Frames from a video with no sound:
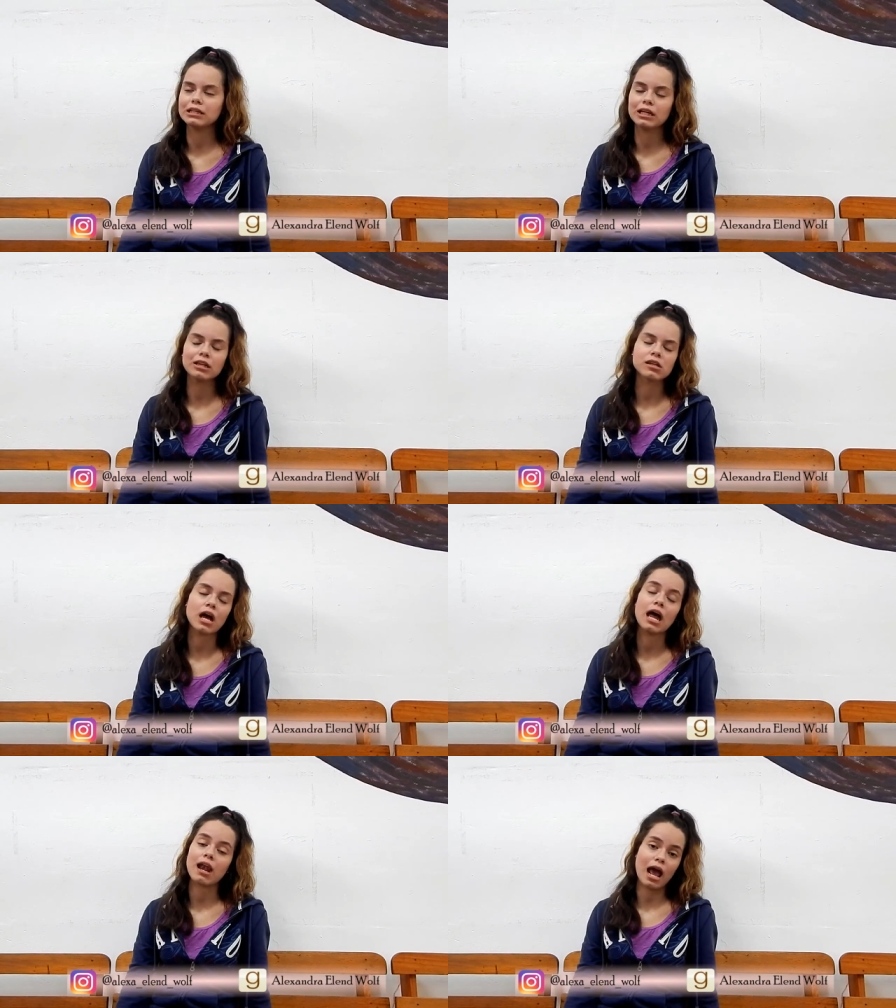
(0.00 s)
It's
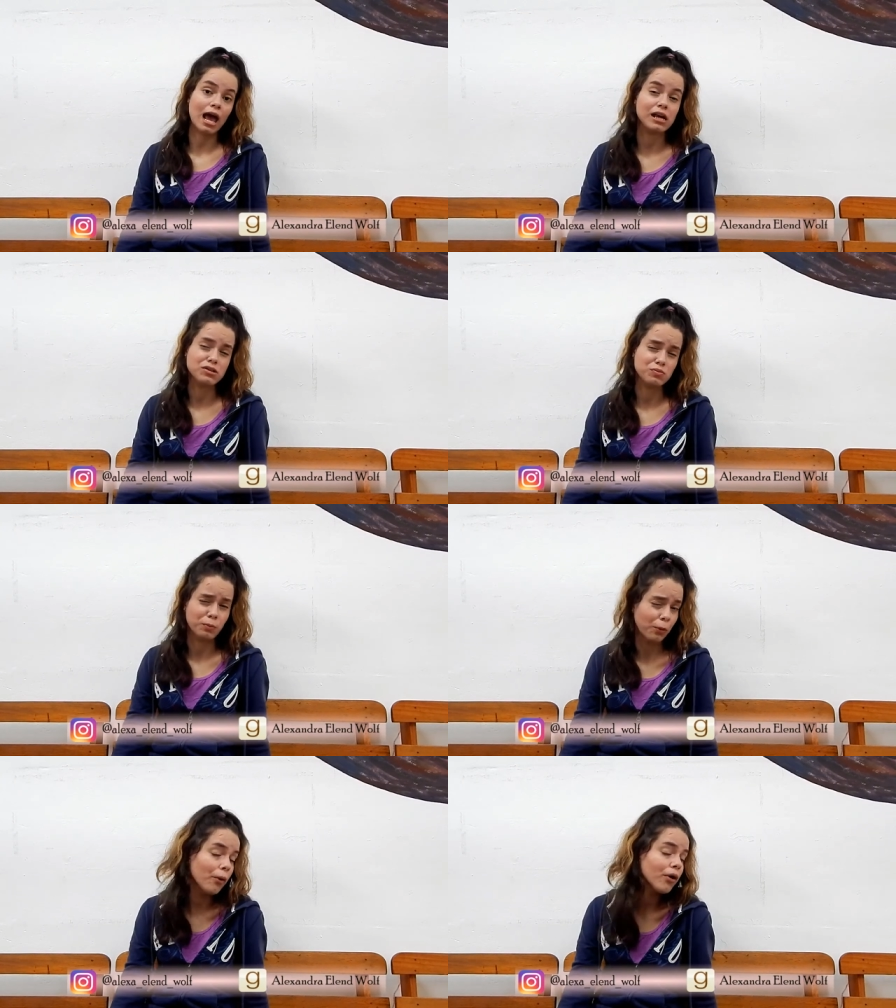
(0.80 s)
a nice
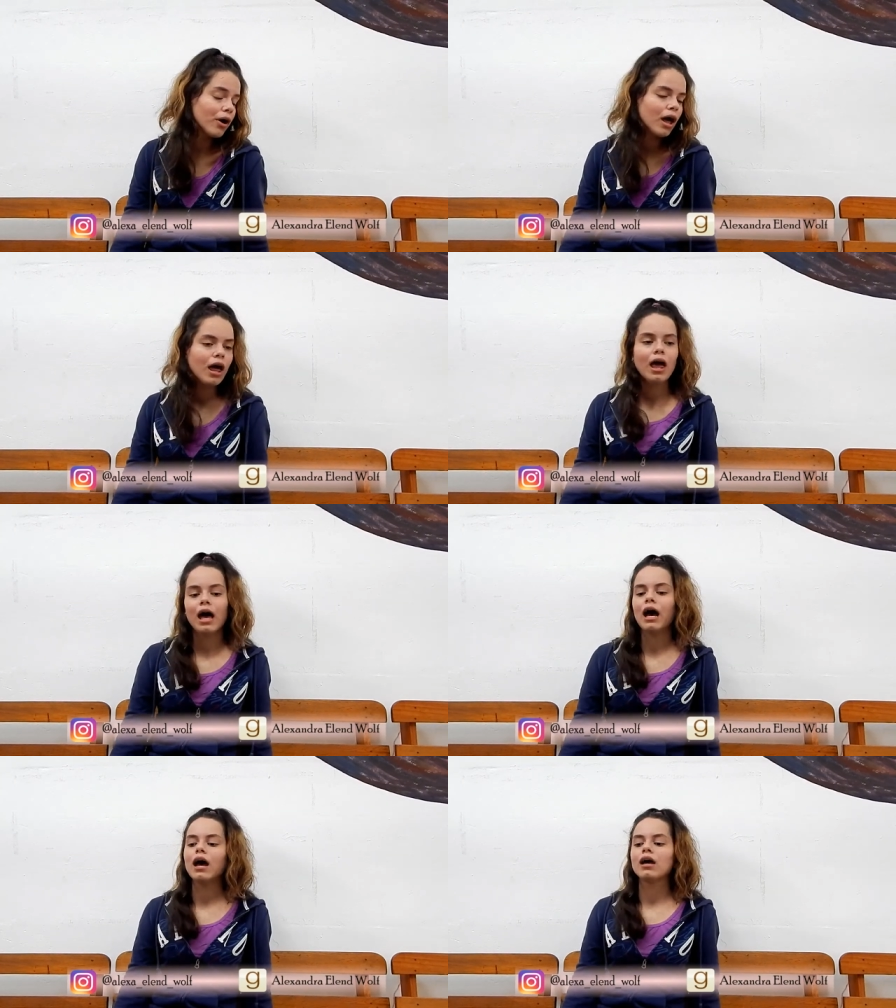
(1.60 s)
book.
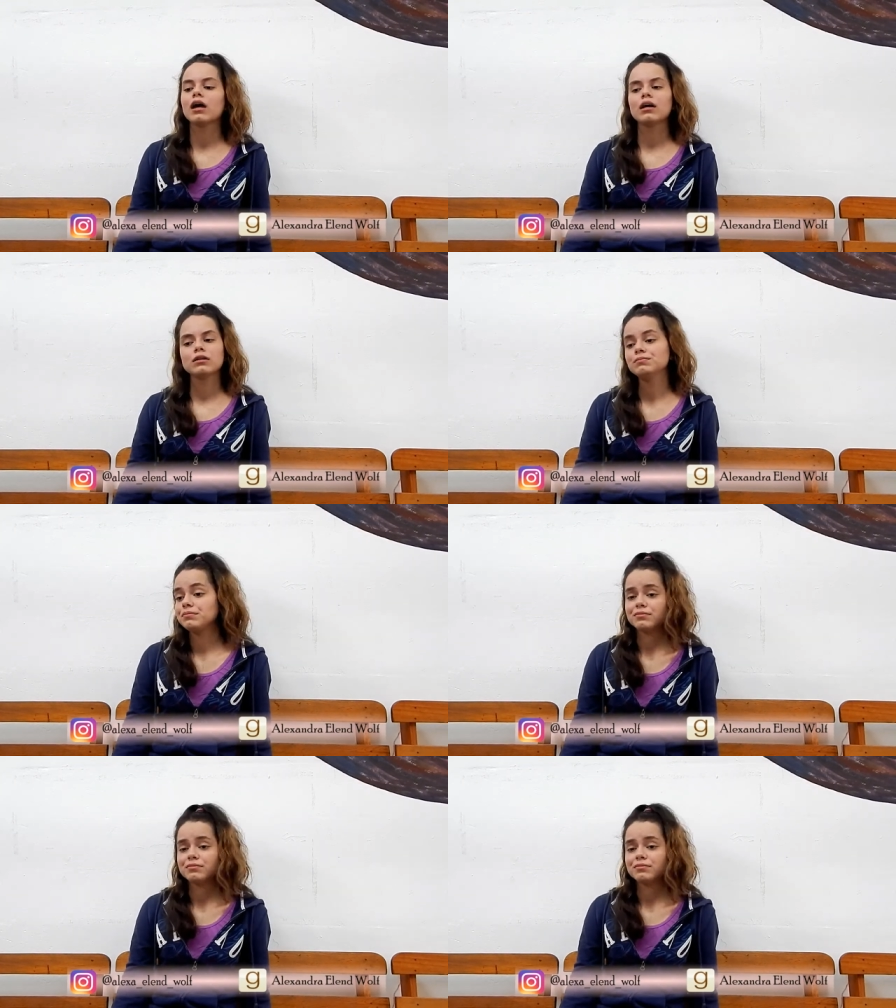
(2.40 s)
Um,